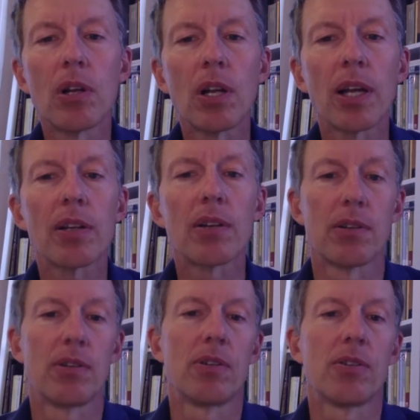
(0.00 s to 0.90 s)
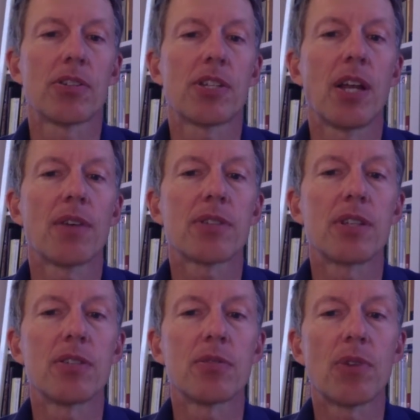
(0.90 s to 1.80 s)
like
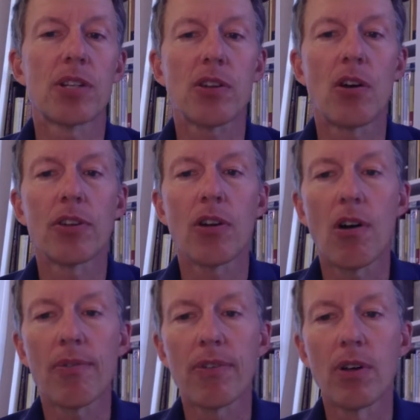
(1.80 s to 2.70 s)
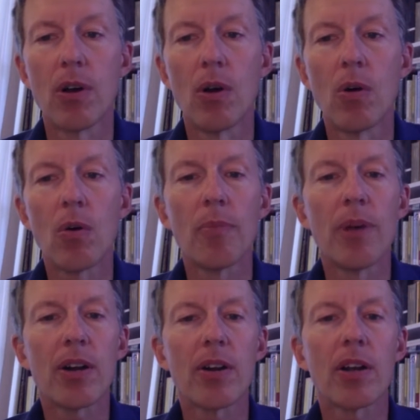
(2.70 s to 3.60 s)
Dostoevsky's Raskolnikov, or
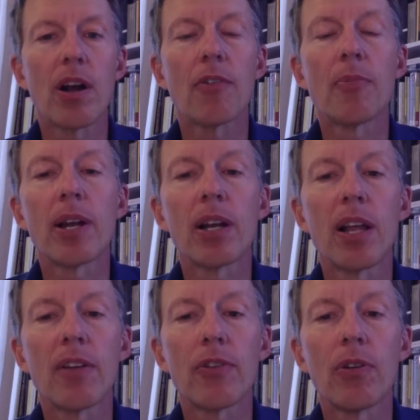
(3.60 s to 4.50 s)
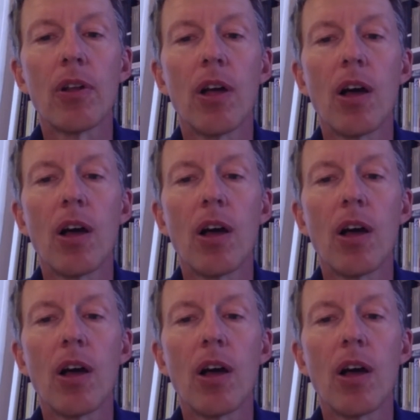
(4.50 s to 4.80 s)
men on a governmental level,